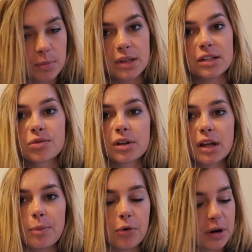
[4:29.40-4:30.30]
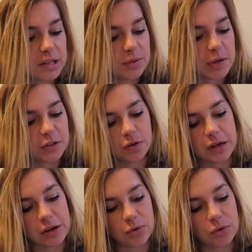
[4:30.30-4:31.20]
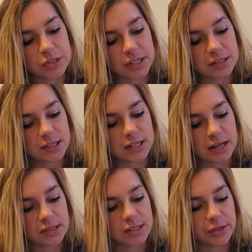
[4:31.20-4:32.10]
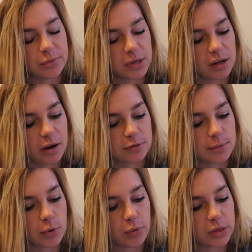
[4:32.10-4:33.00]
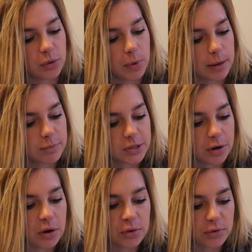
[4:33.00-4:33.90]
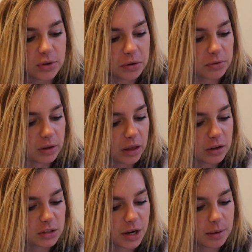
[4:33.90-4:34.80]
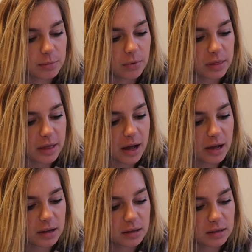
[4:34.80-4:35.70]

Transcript: But that's really important to make sure that your horse can stand still and be comfortable with the whip, so you've done a really good job with that.